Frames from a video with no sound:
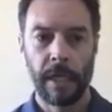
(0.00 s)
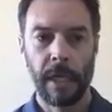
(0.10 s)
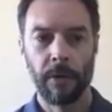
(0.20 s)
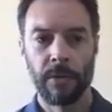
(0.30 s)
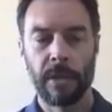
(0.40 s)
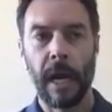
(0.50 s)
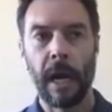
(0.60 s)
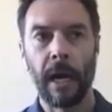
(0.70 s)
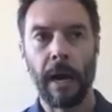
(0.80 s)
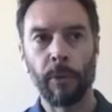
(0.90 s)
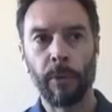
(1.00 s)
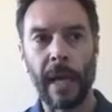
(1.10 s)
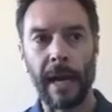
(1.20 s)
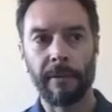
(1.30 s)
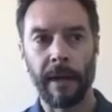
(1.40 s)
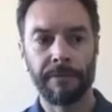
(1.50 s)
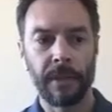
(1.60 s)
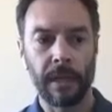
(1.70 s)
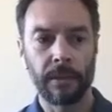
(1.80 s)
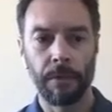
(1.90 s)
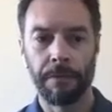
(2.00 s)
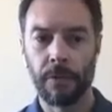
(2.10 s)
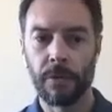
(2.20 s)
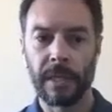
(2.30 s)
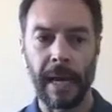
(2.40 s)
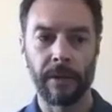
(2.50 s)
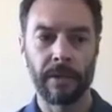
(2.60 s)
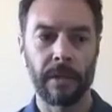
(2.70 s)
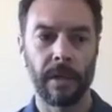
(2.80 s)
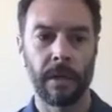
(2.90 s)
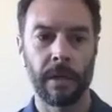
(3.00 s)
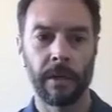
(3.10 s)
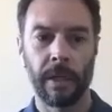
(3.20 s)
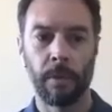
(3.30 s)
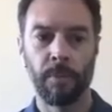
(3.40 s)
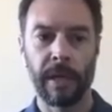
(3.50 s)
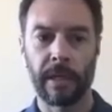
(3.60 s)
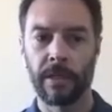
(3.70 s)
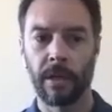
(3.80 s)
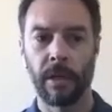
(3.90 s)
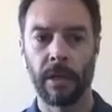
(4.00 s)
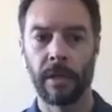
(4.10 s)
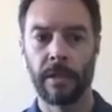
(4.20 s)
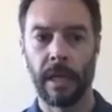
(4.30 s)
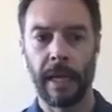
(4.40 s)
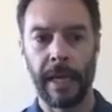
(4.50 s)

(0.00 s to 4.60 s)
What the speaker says: you know, I've talked to a few scouts that are pretty concerned,